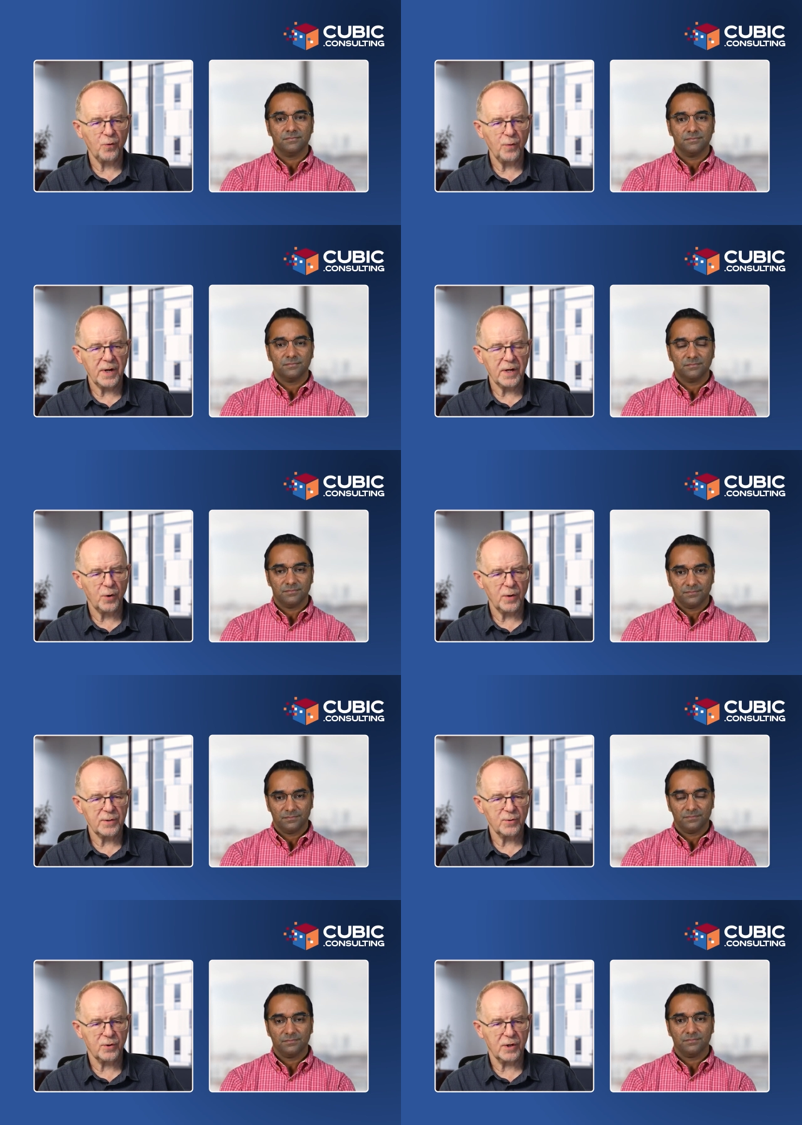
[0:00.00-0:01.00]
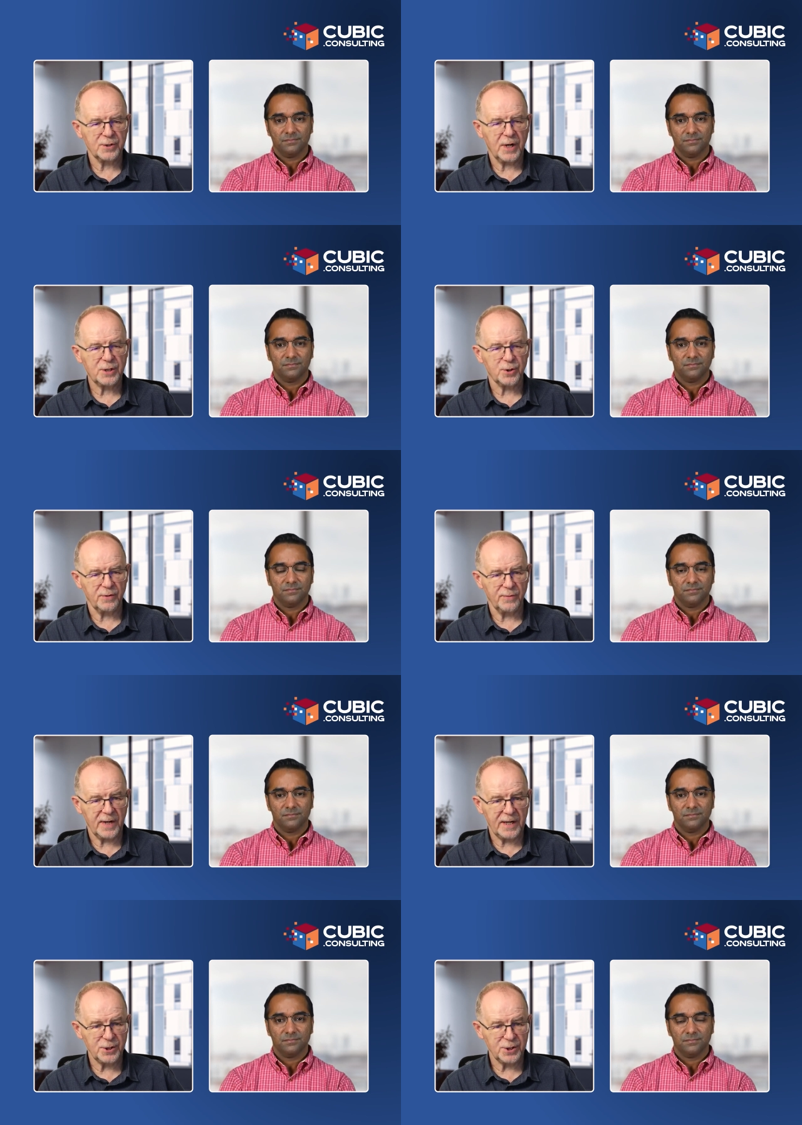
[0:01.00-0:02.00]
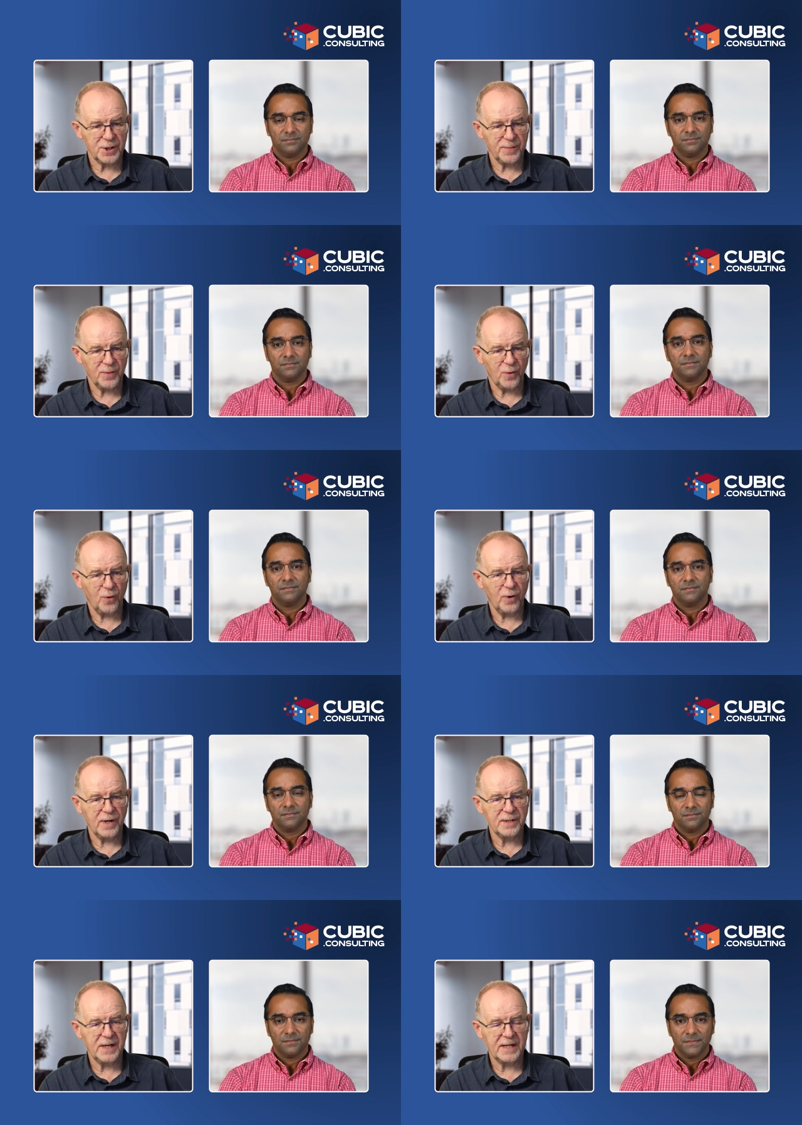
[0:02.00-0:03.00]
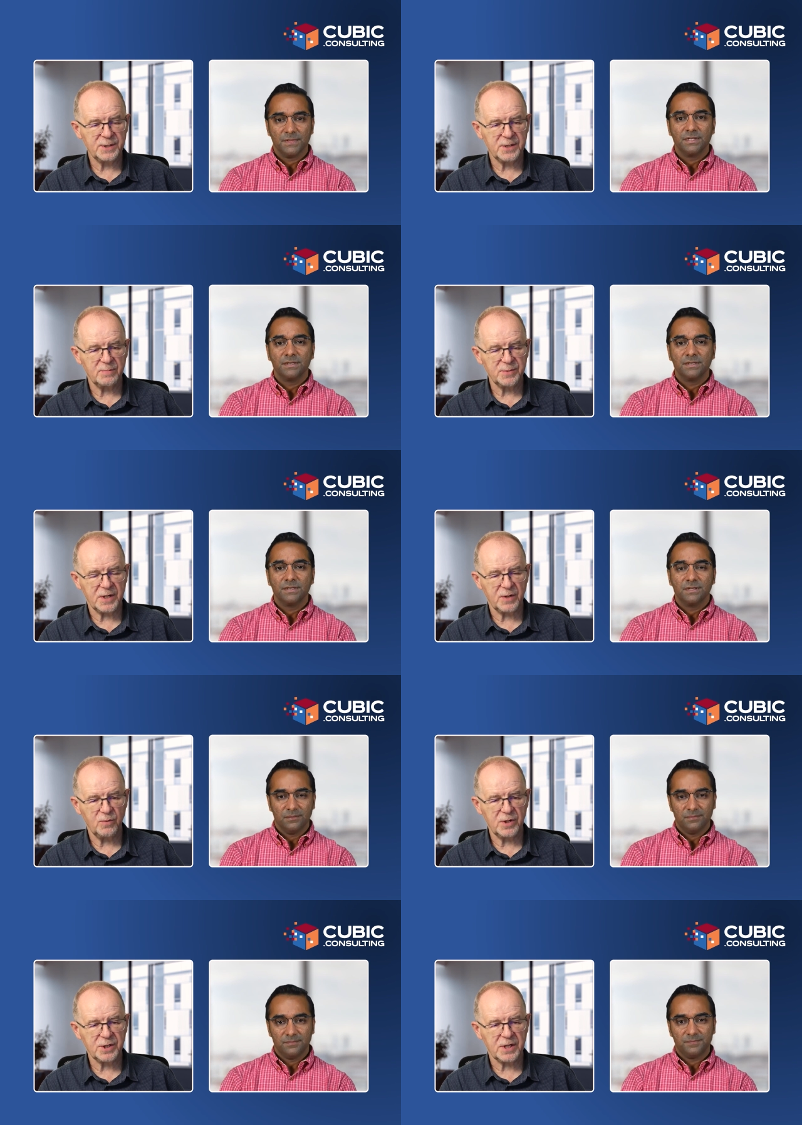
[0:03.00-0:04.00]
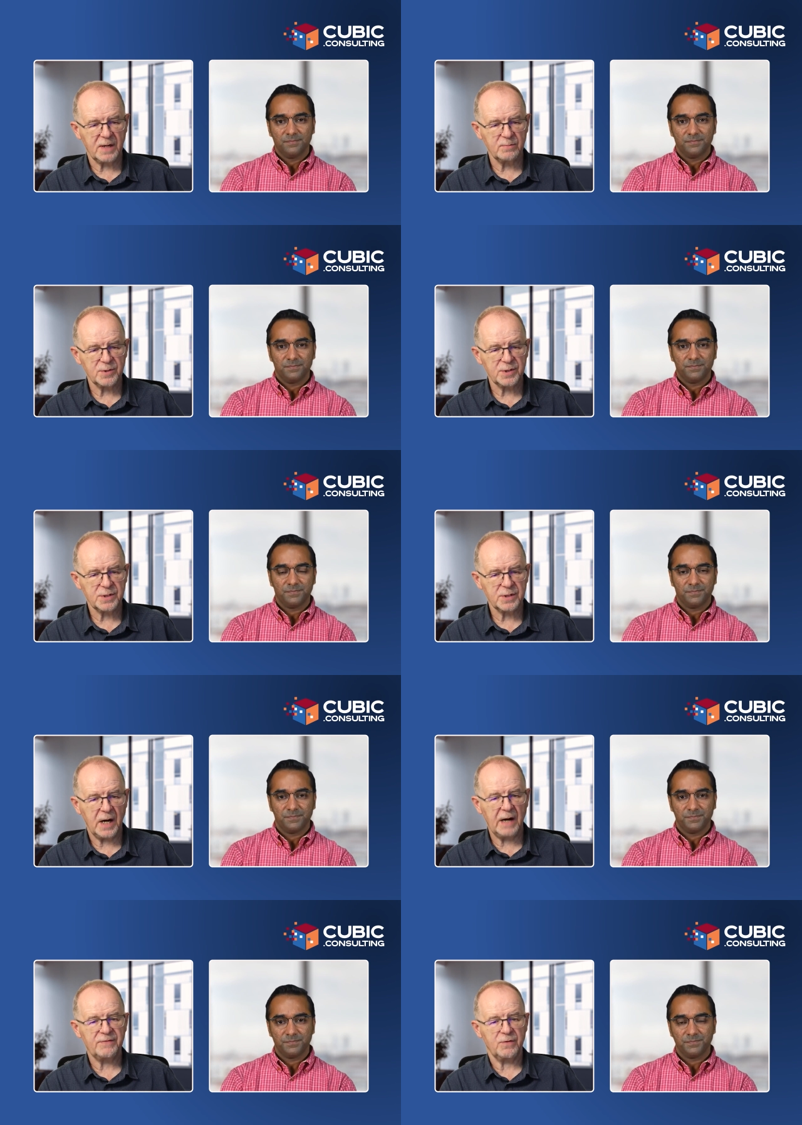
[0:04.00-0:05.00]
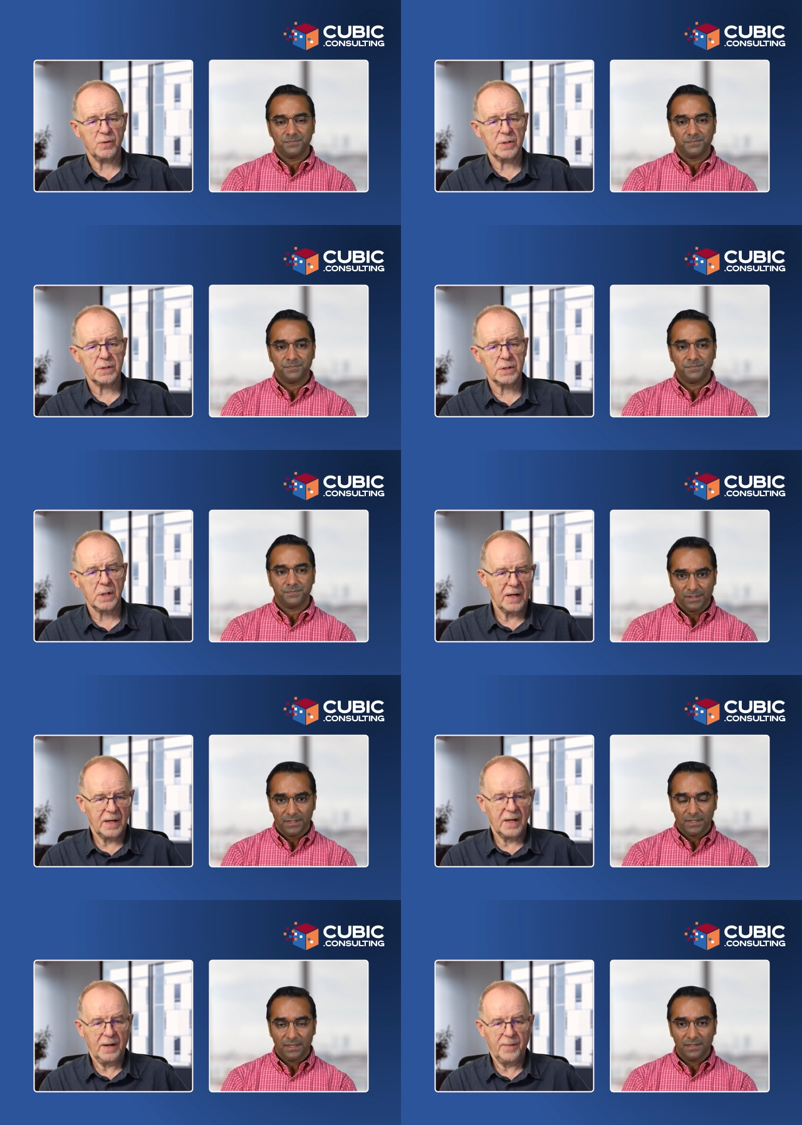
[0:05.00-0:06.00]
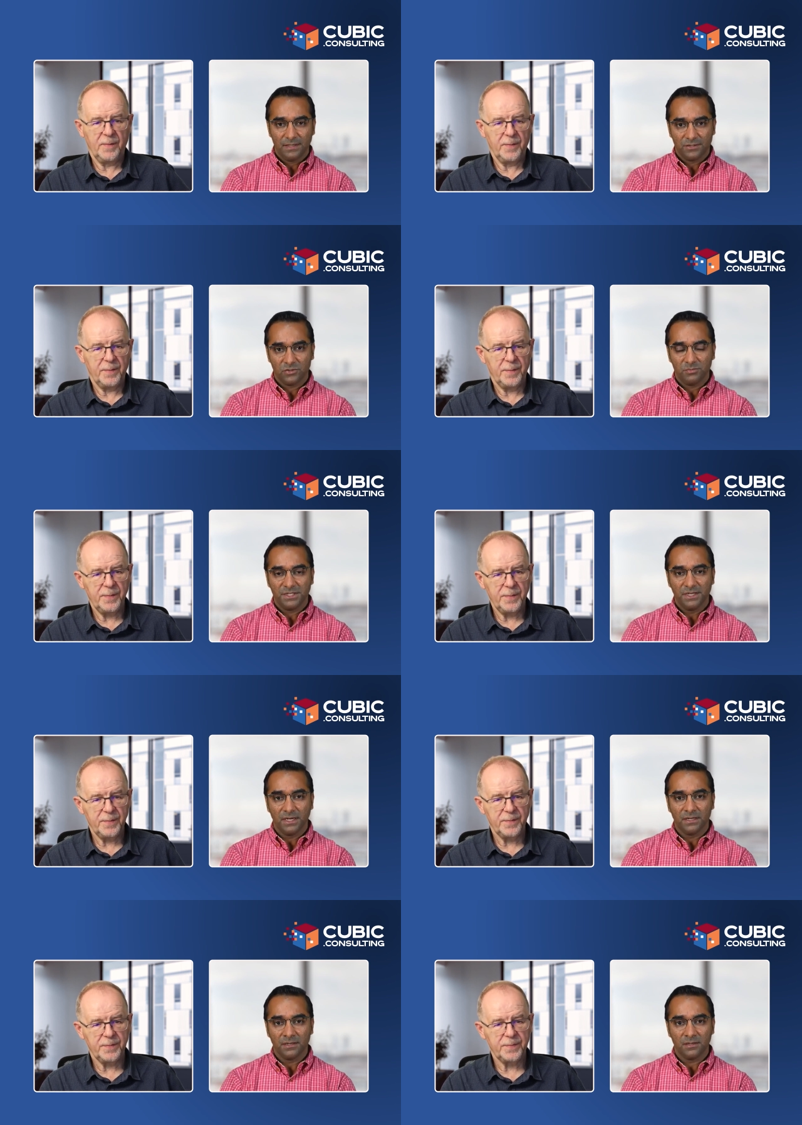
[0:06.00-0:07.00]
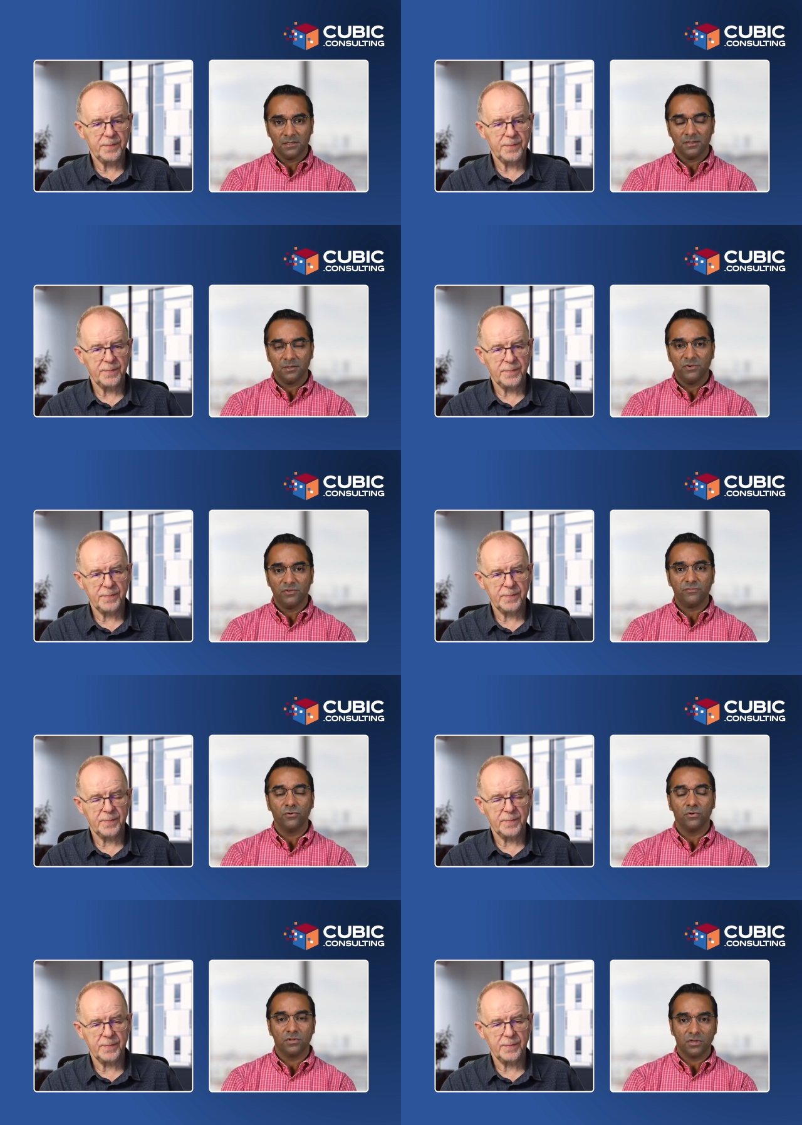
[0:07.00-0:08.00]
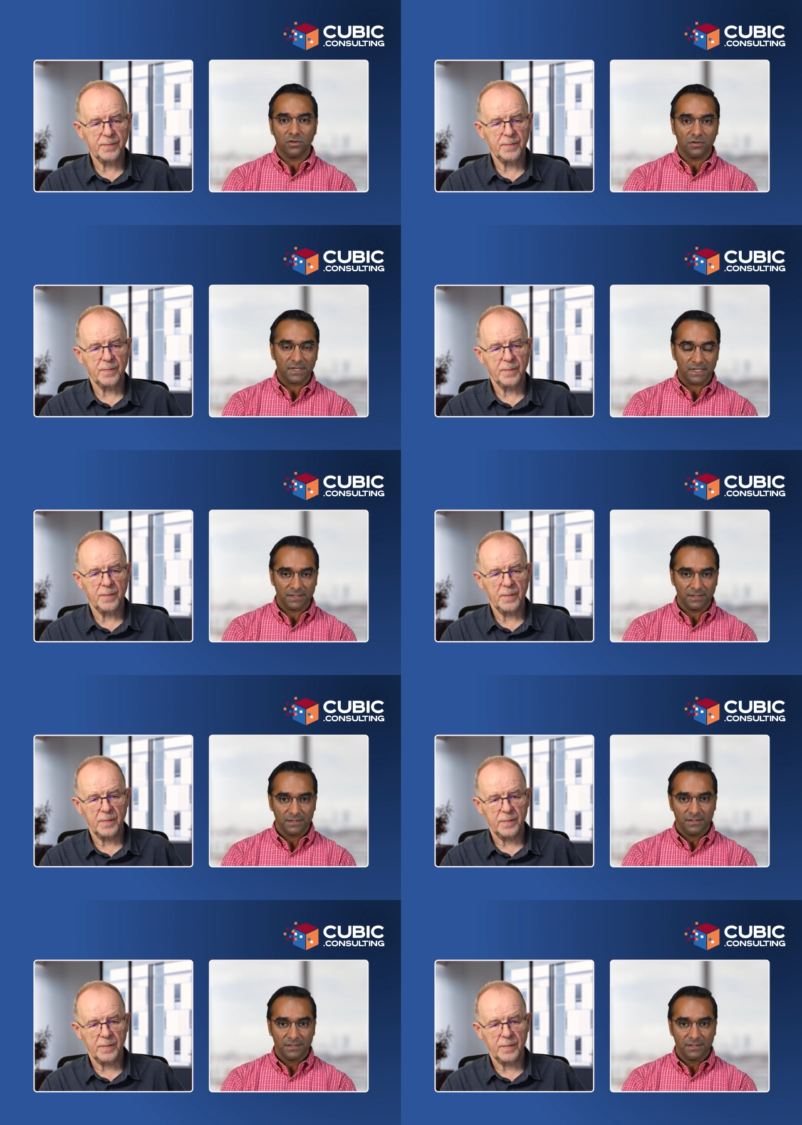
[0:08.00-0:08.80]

Speaker 1: we go into contractual relationship or is that something which comes afterwards
Speaker 2: ideally it should be done uh, before the contracting